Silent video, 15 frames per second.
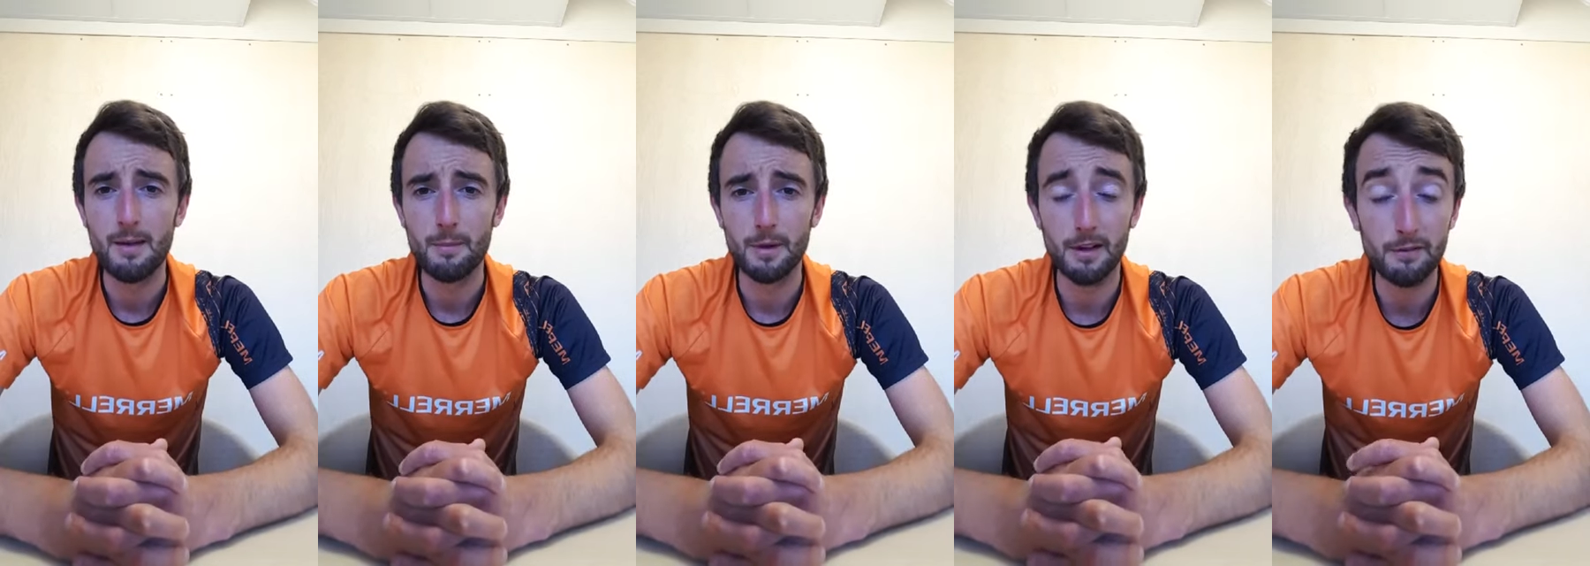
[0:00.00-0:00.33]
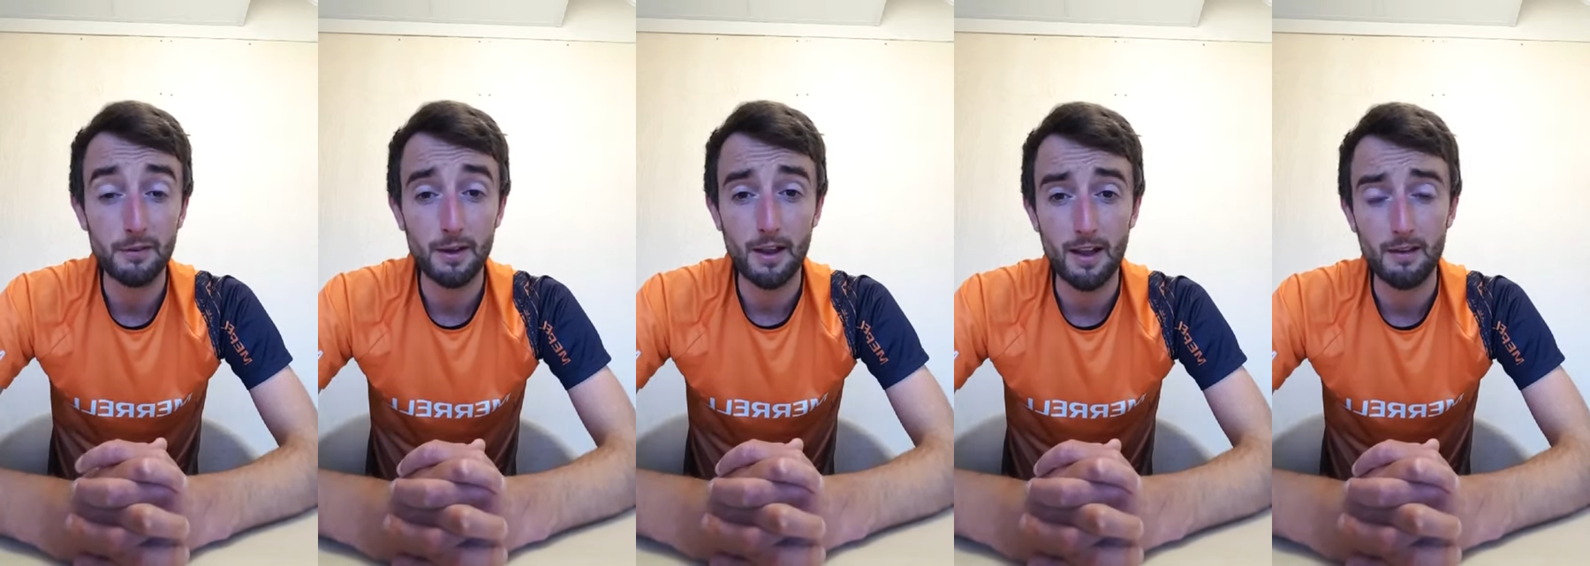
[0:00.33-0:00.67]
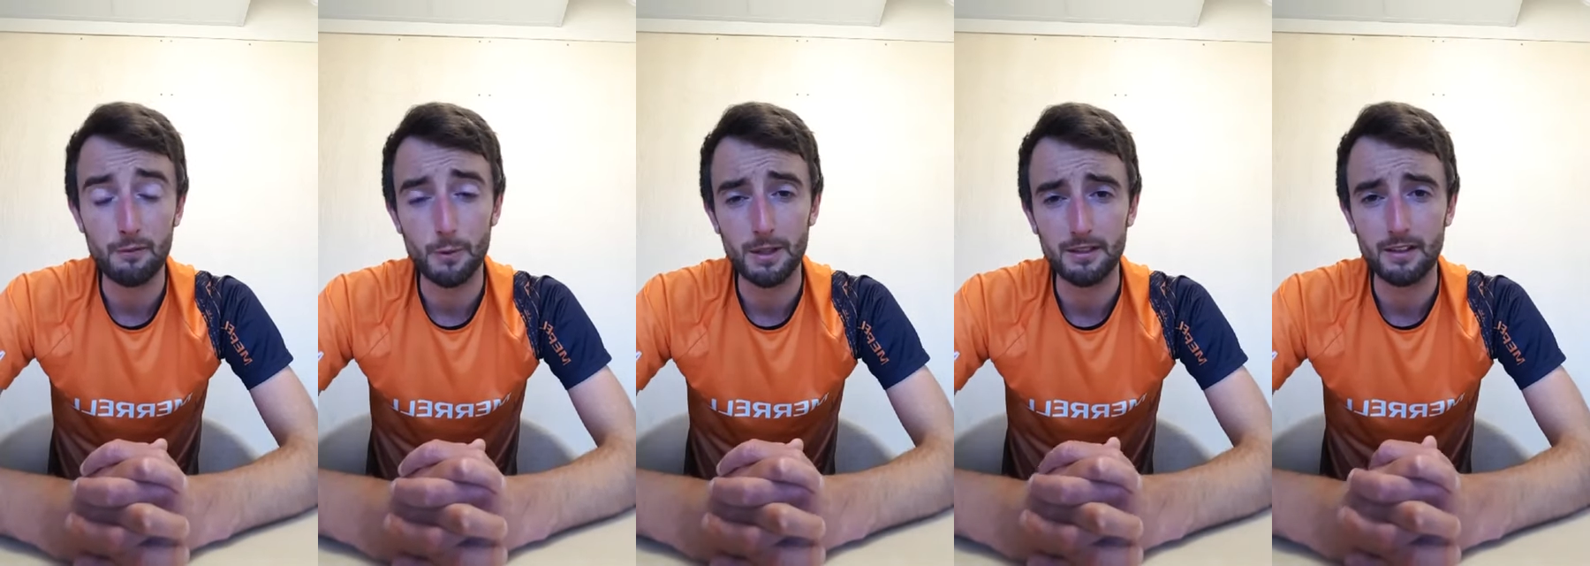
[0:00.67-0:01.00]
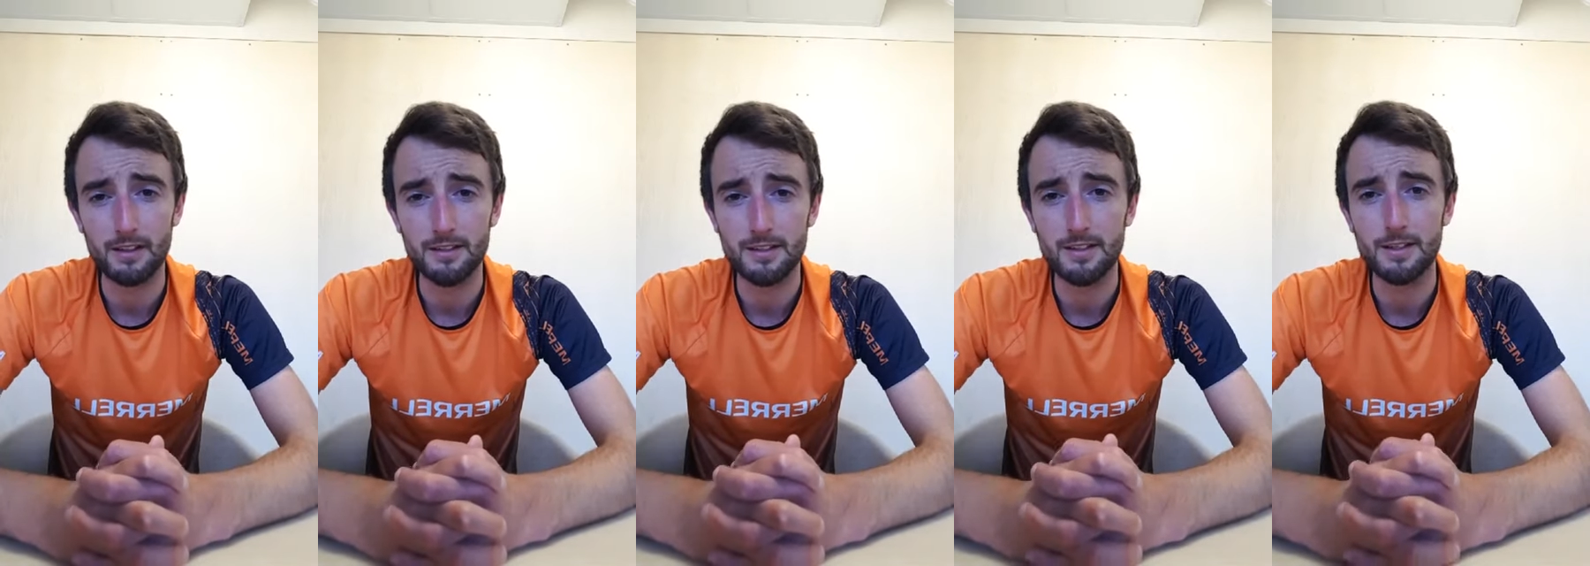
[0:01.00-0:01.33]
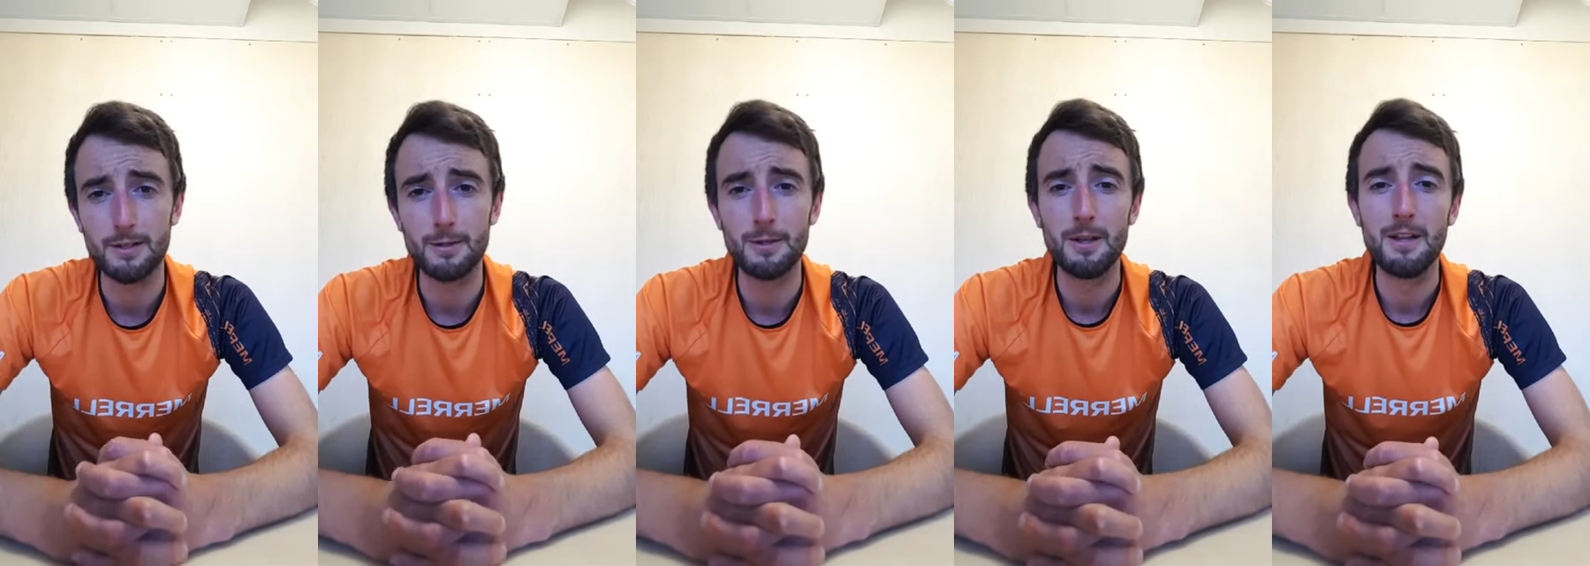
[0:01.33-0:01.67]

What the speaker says: But if you have, well done to you.